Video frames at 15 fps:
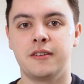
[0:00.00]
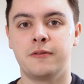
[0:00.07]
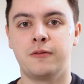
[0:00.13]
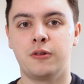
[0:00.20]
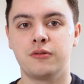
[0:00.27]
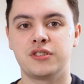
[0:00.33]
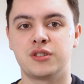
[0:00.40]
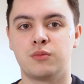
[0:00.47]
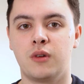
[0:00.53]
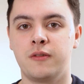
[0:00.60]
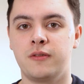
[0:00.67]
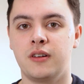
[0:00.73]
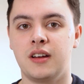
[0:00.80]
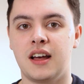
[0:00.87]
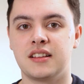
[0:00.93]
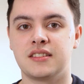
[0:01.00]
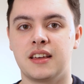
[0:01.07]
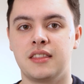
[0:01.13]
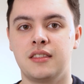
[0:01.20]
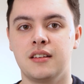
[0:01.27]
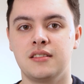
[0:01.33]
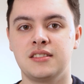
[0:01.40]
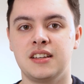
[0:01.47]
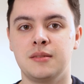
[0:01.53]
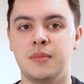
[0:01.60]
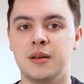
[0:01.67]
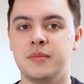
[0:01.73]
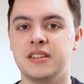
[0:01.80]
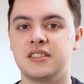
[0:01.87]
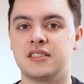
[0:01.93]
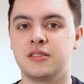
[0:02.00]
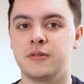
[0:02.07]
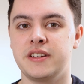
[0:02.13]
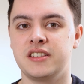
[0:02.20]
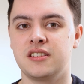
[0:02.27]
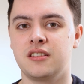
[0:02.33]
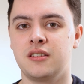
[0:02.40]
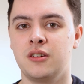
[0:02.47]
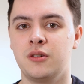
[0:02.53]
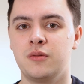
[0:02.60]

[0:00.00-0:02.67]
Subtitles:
a 4-inch woofer and a 13mm tweeter,